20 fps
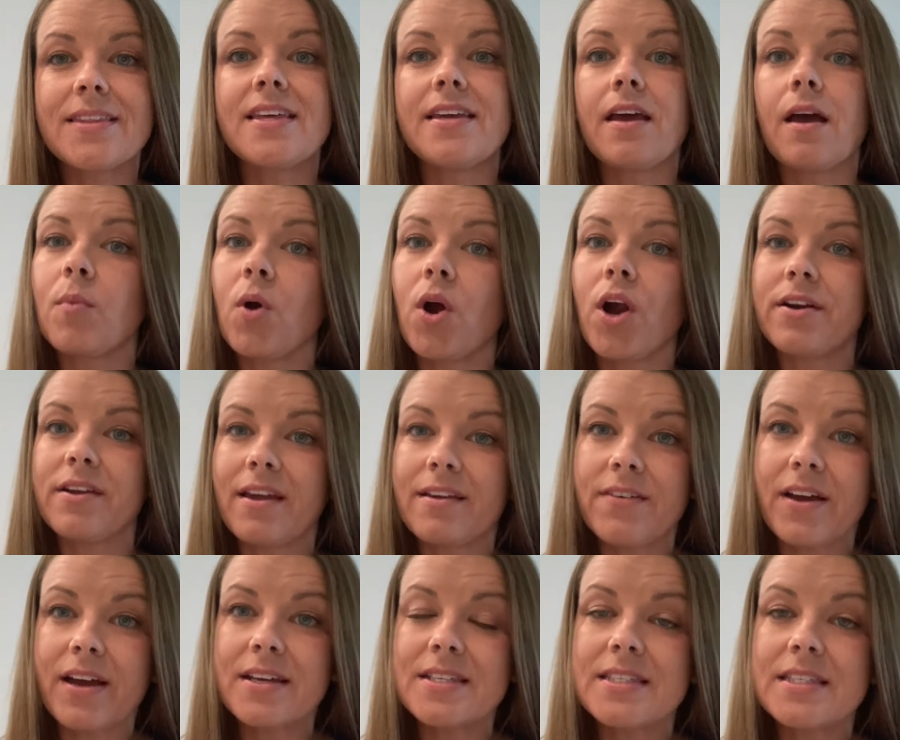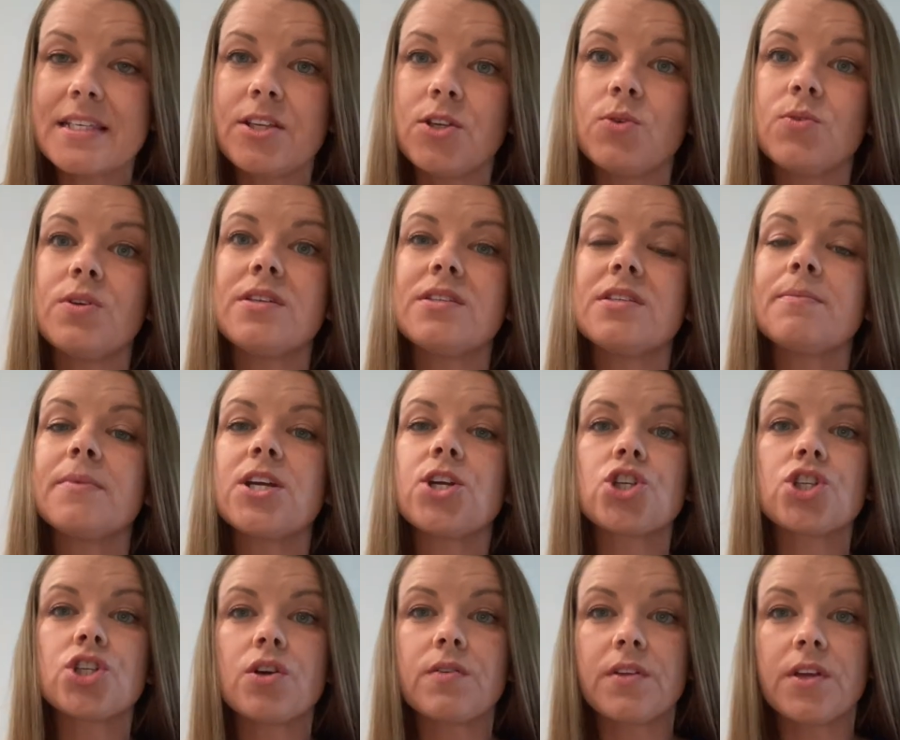the mRNA vaccine, you need to make
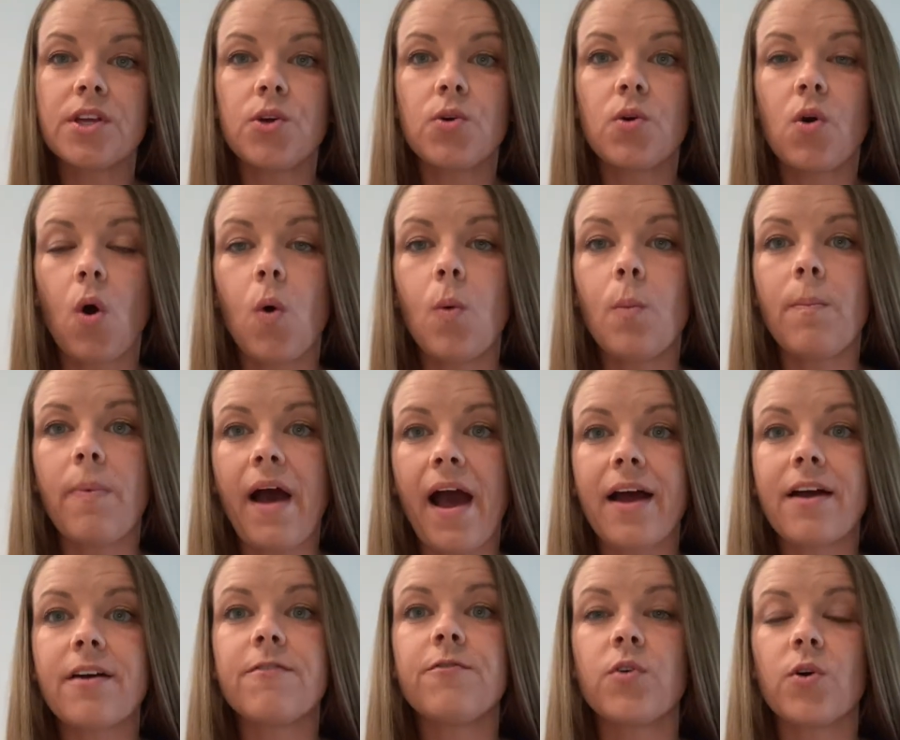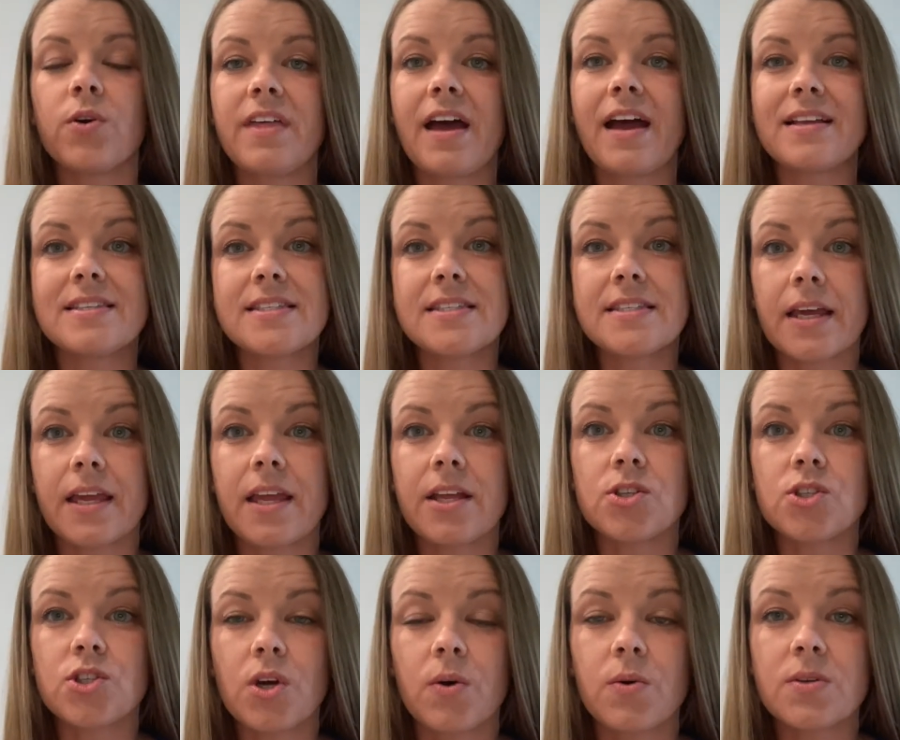sure that you go back for that
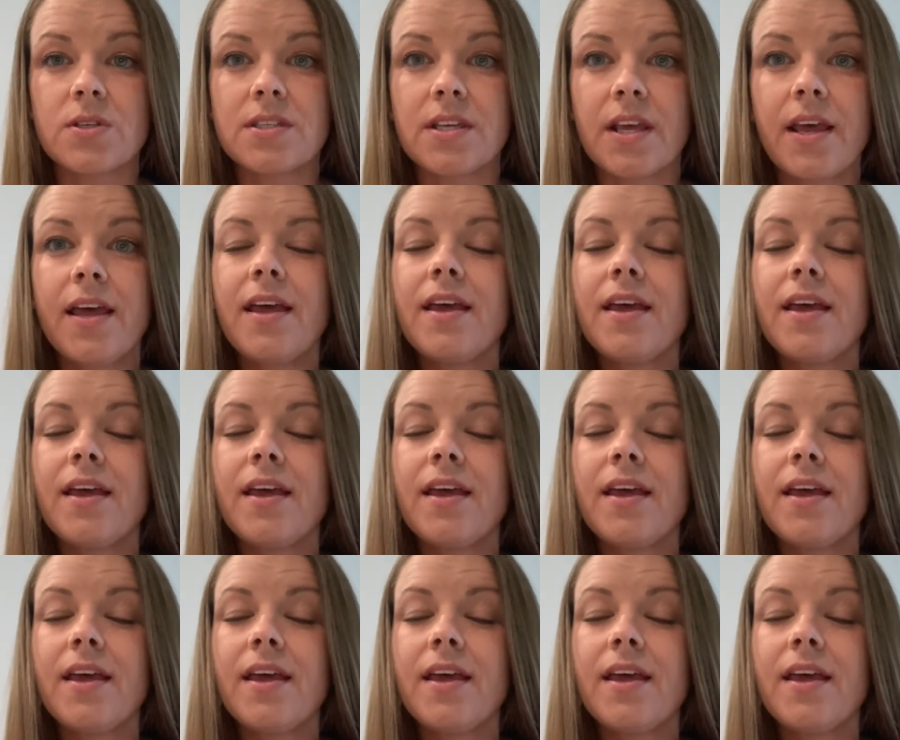second dose.